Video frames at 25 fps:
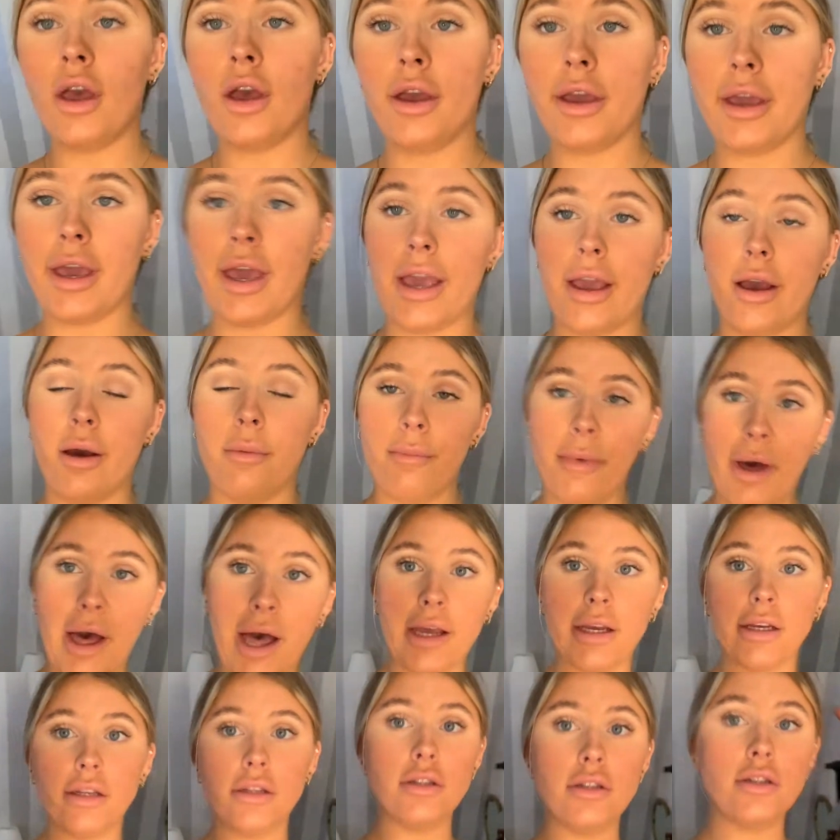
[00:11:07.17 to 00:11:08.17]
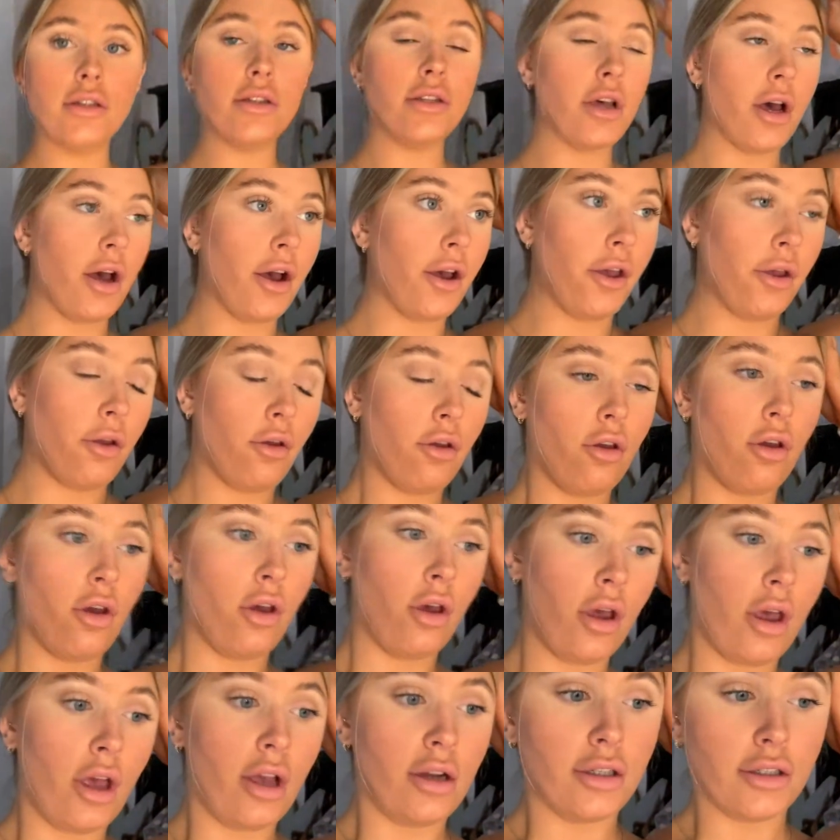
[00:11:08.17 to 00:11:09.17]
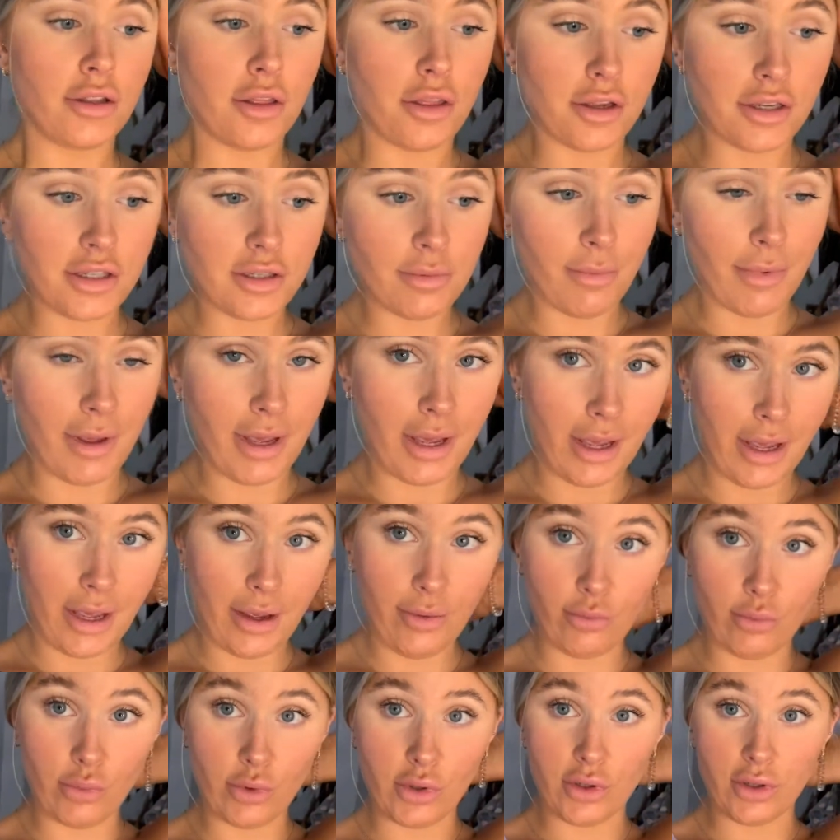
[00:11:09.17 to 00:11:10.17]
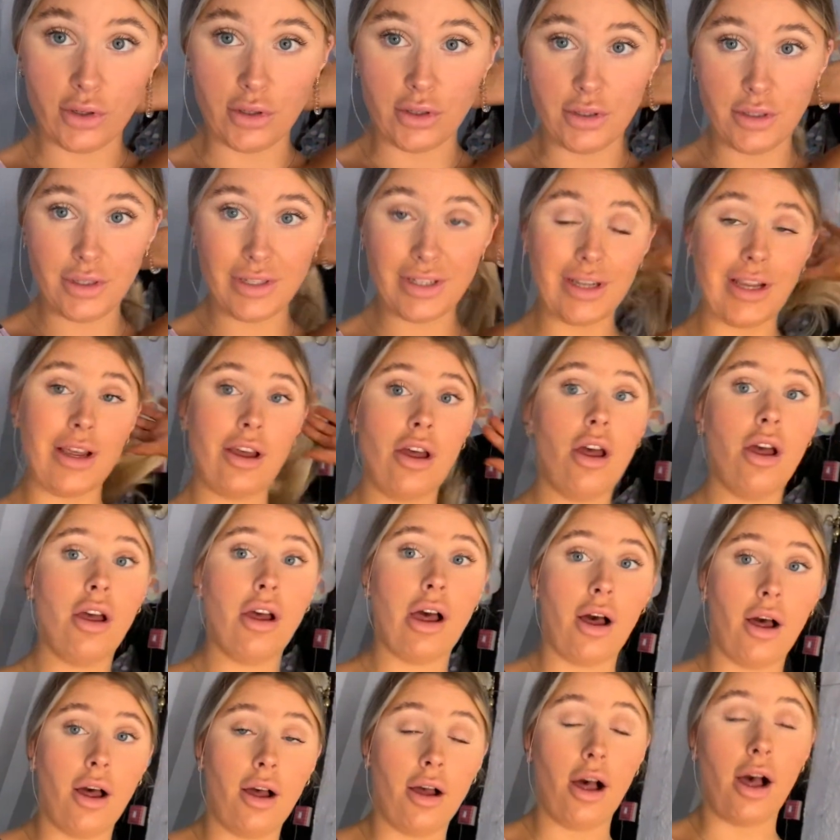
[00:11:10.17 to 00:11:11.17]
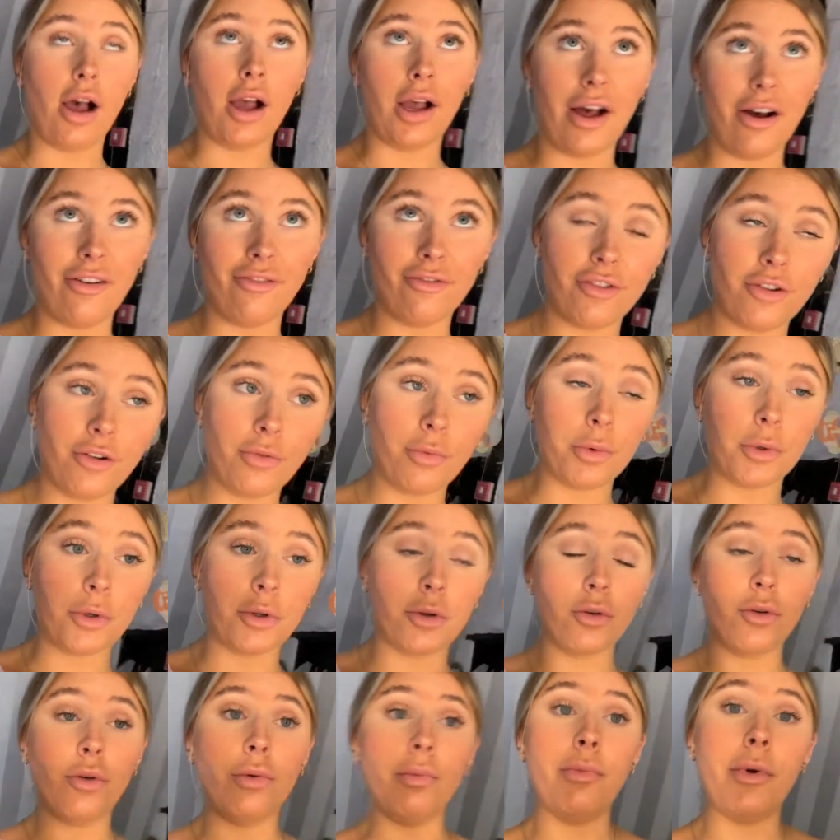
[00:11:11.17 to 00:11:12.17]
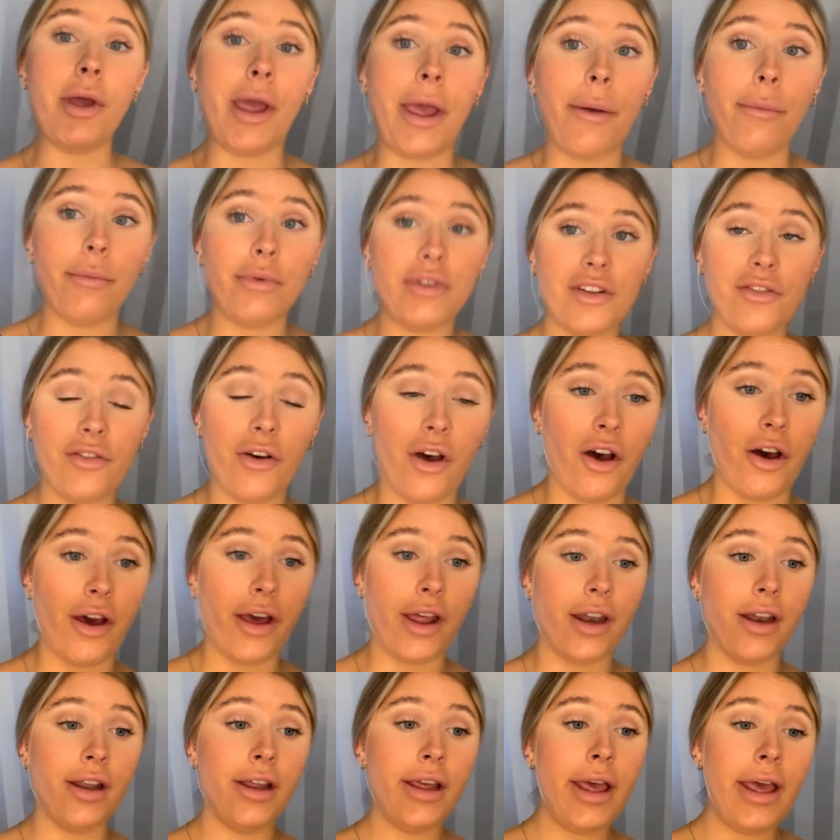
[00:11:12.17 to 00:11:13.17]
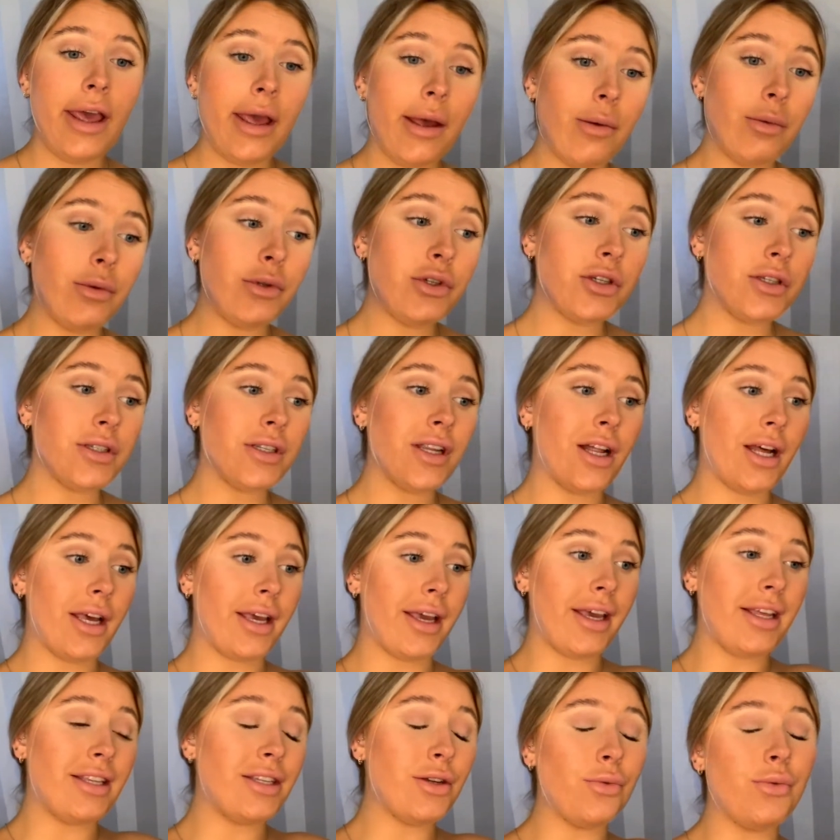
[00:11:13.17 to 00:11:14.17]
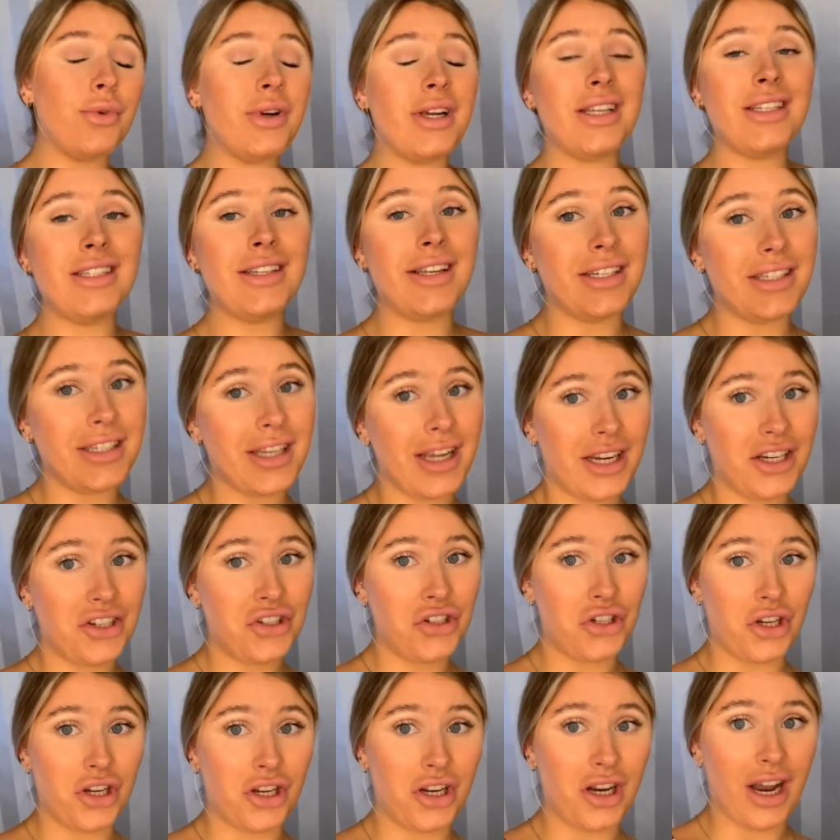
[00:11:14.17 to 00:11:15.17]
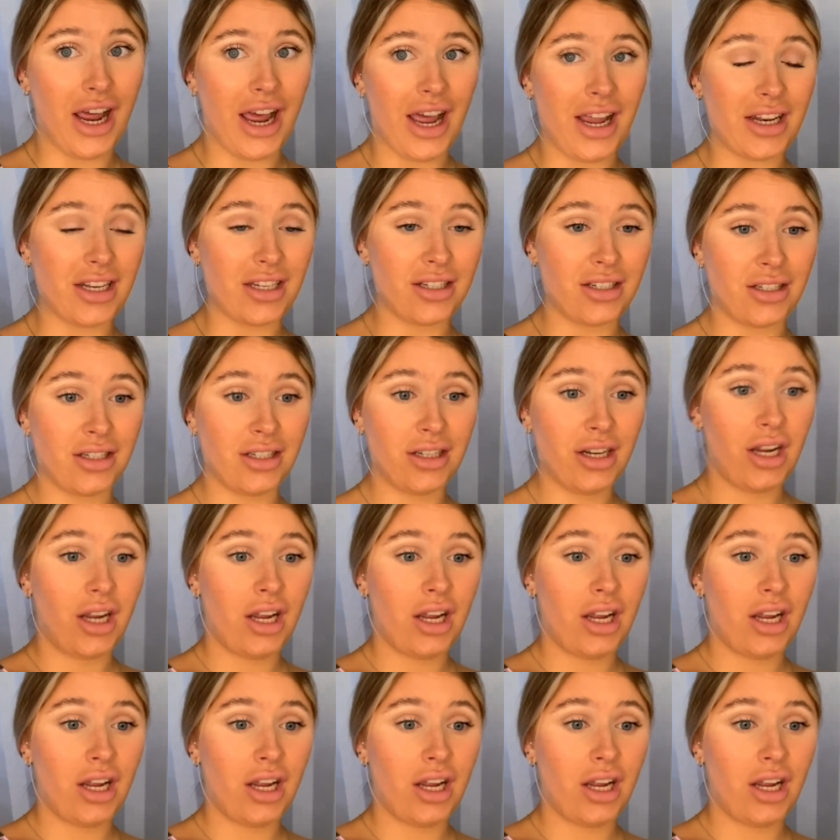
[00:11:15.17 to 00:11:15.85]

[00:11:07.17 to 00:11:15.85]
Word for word: Okay, I'm back. So the smear was uncomfortable, but it was fine. It was just like, it's a weird sensation and